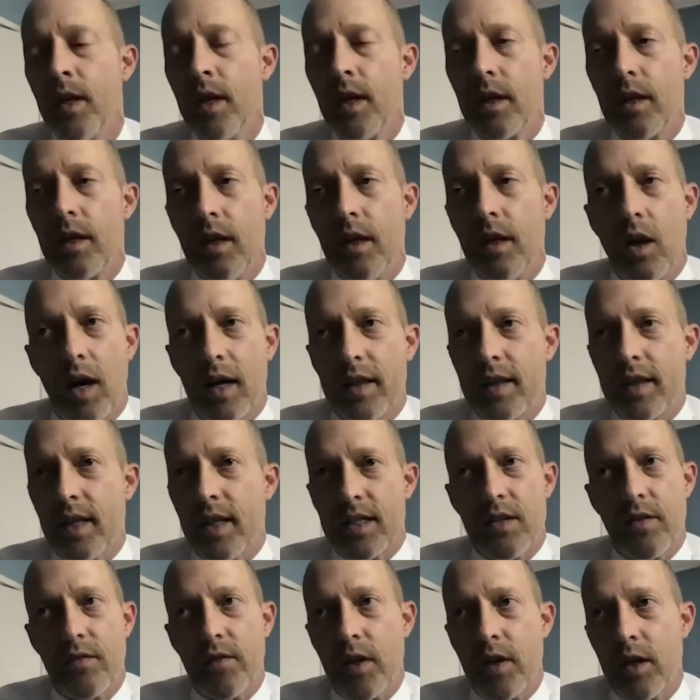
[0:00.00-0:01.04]
no, I think
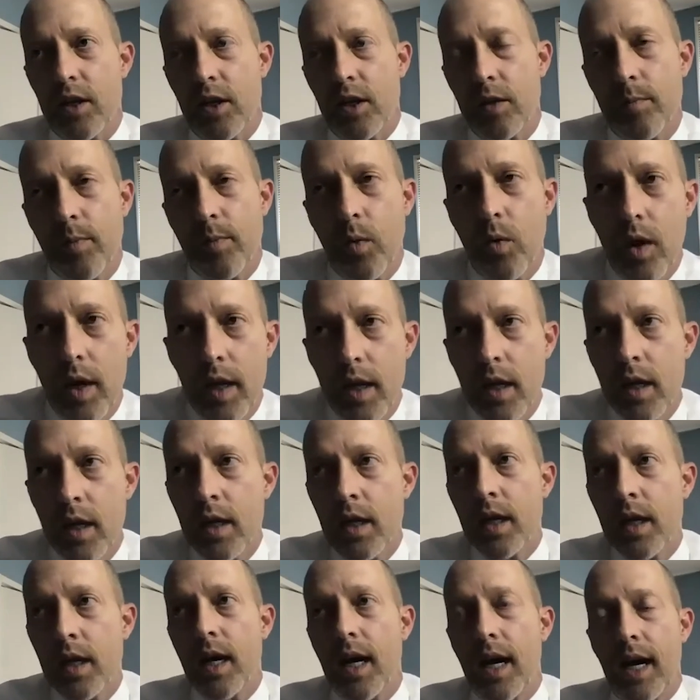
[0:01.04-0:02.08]
that's a very good point.
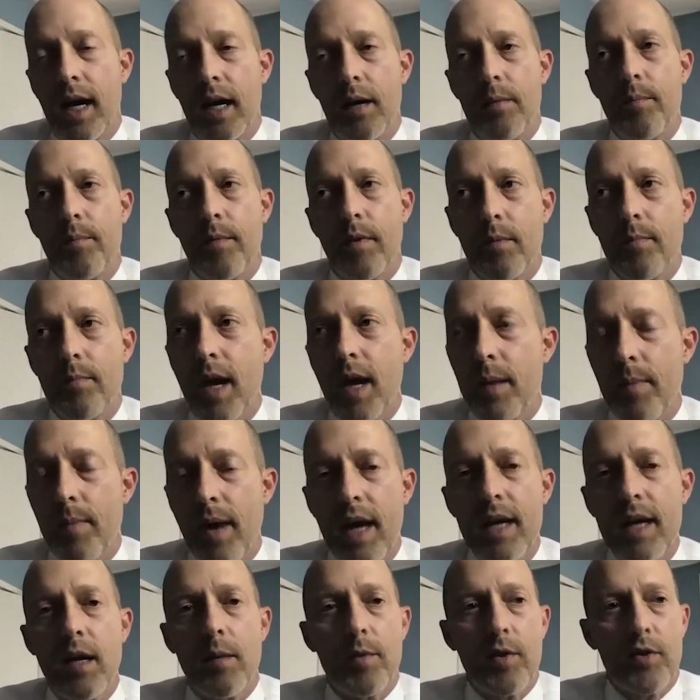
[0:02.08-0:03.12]
Um, and, and
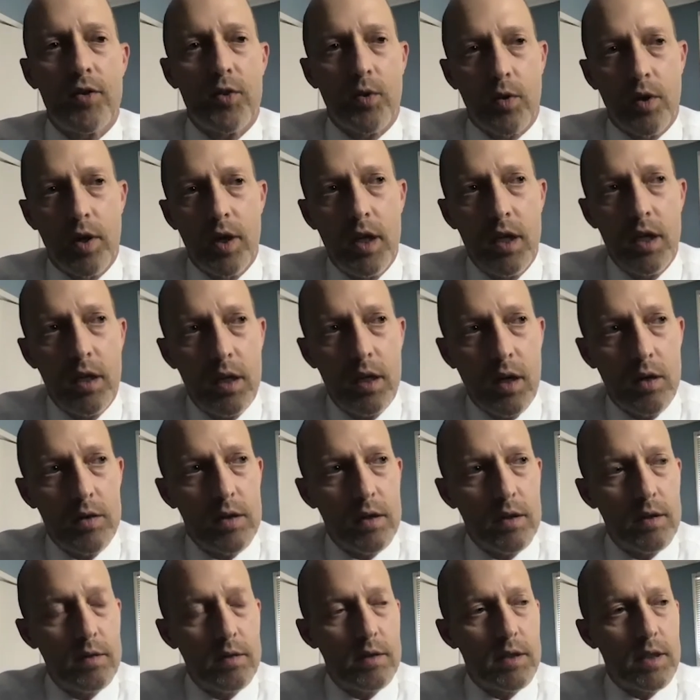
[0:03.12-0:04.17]
my number three, you know,
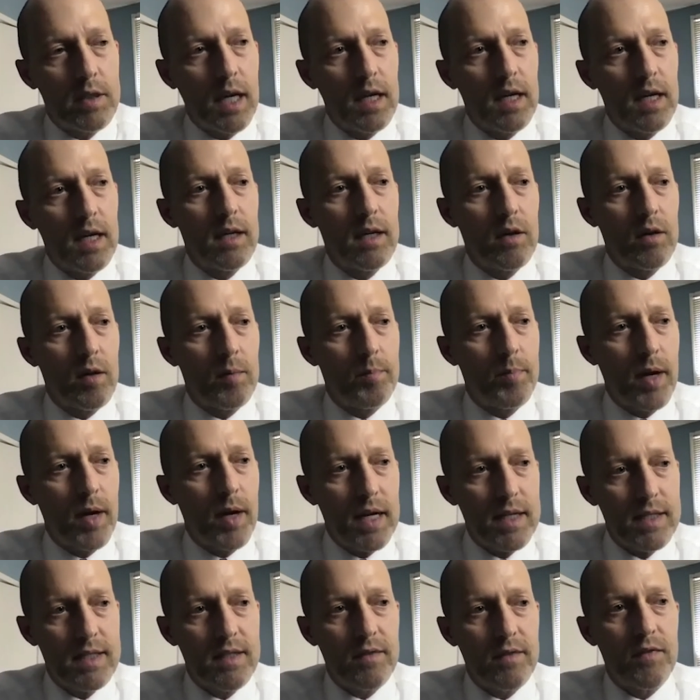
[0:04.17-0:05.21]
to, to kind of end on a
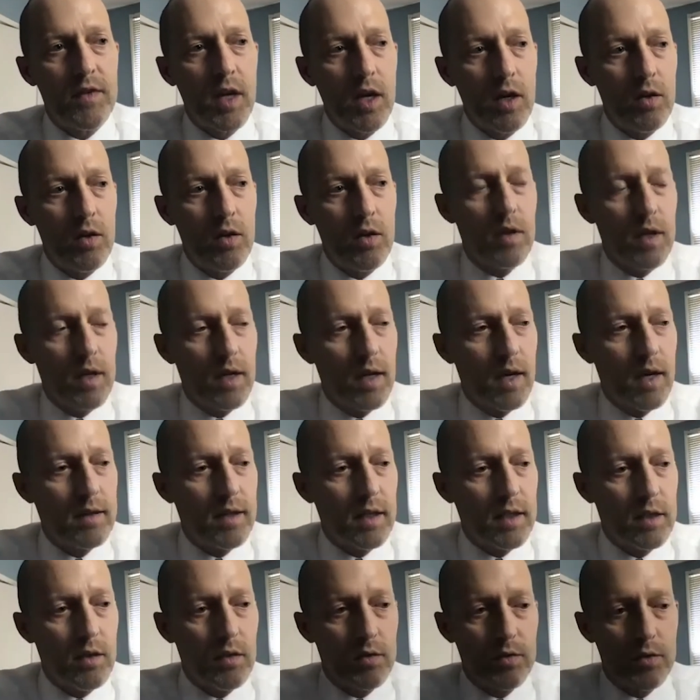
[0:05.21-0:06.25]
positive note, and I
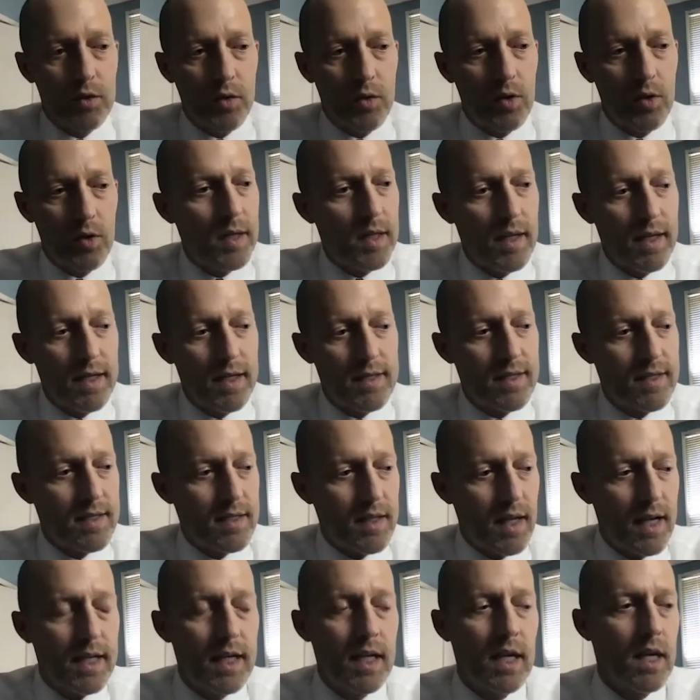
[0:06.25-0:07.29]
think you'll join me in this, is
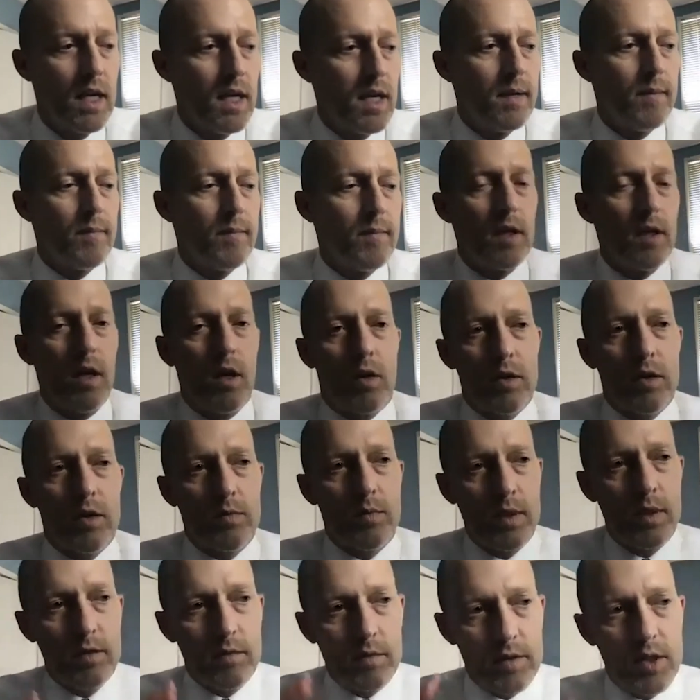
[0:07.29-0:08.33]
like, you know, because
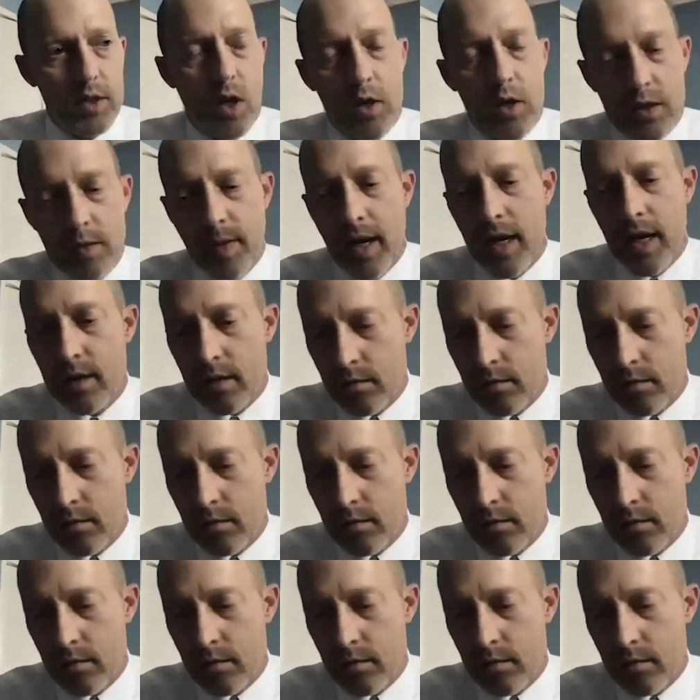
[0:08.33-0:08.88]
we, we talked about